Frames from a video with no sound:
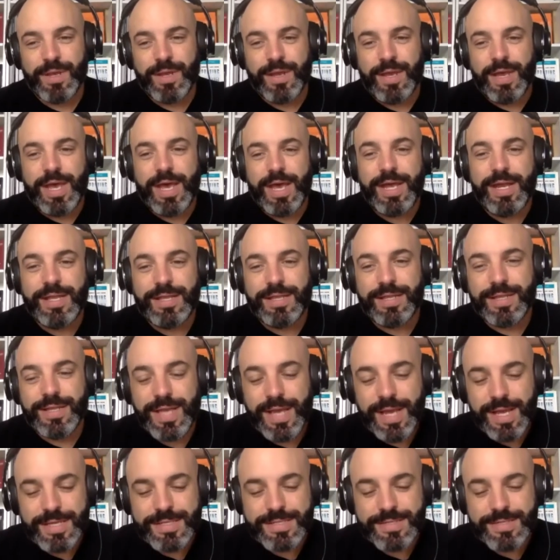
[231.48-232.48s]
And then the
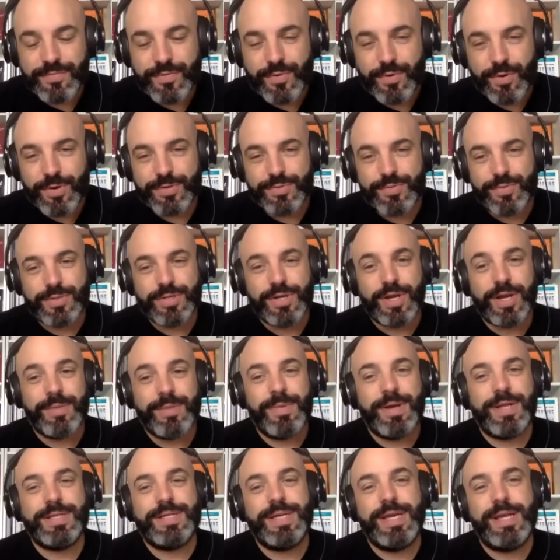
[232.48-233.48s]
last, of course, we're talking
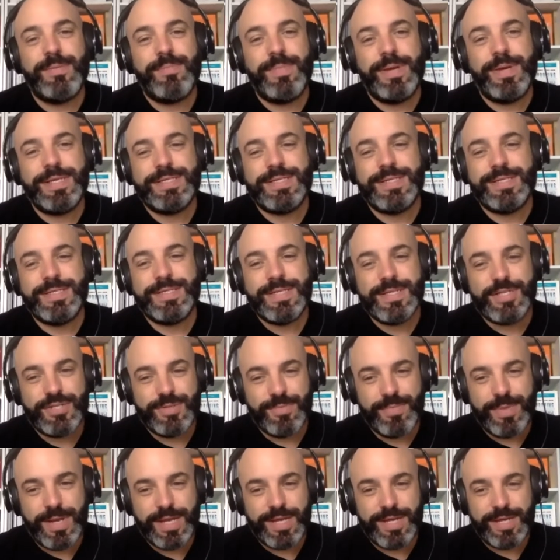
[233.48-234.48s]
about database
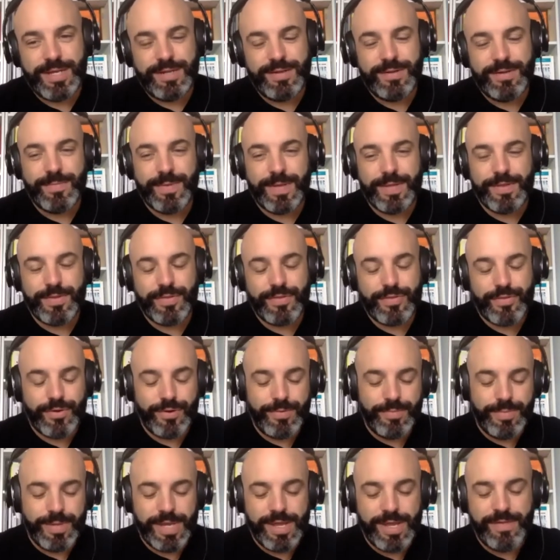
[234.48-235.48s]
decision making. And the
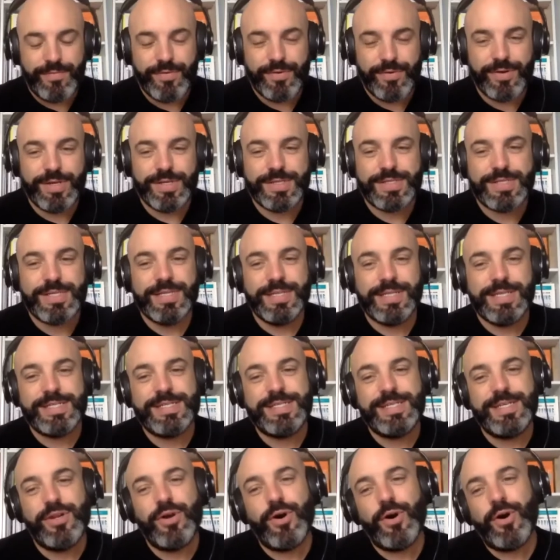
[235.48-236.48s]
third behavior is
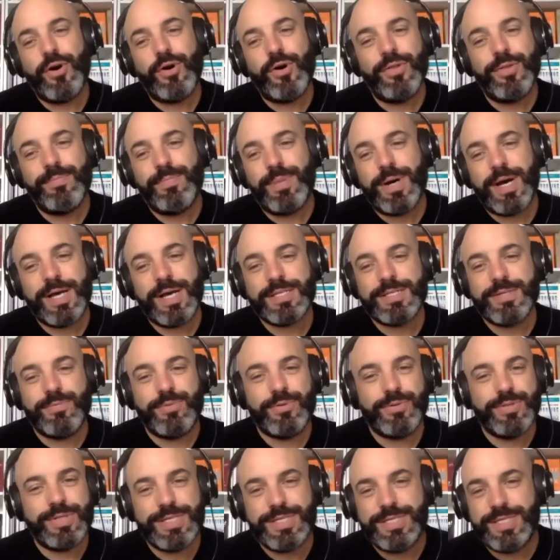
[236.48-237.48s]
listing all the
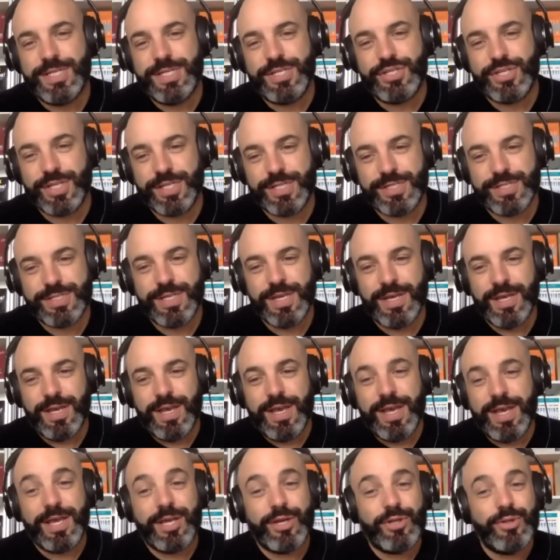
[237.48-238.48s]
possible decisions,
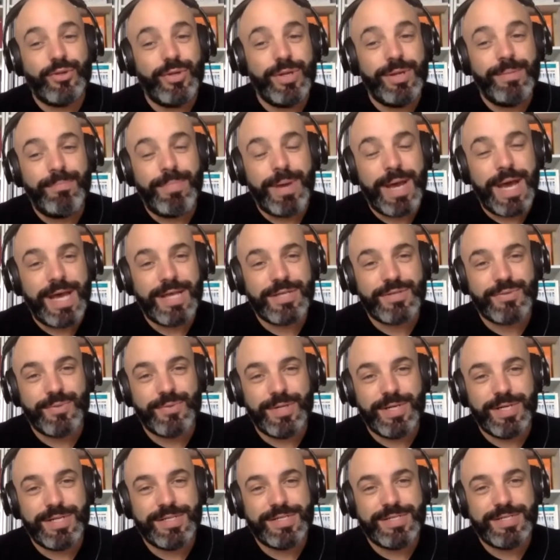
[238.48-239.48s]
including past
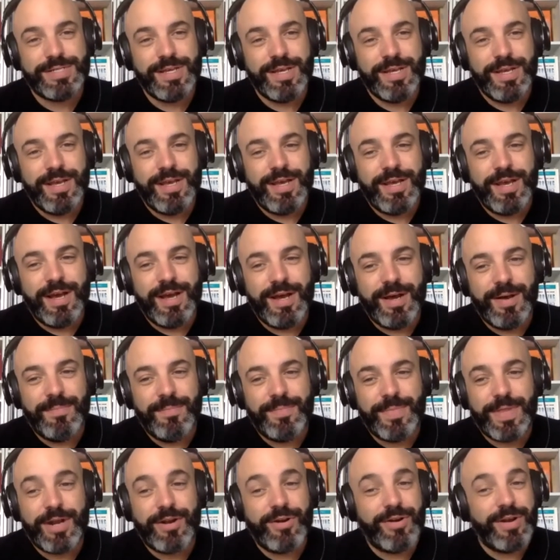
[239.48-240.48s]
ones,
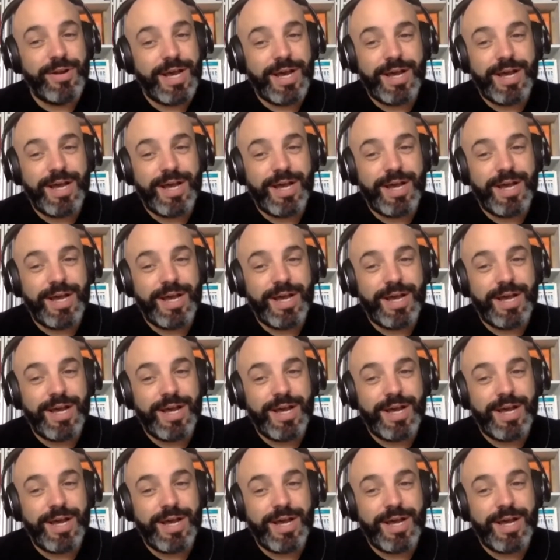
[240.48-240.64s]
that are not